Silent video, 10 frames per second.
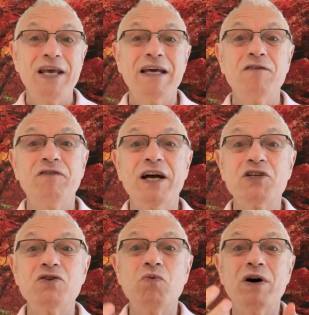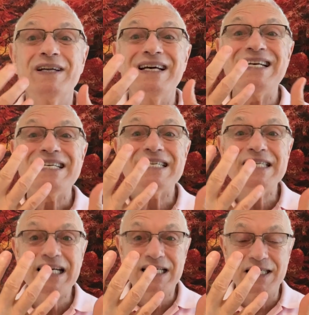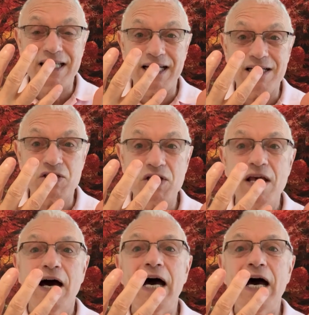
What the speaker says: In fact, you want 6 things.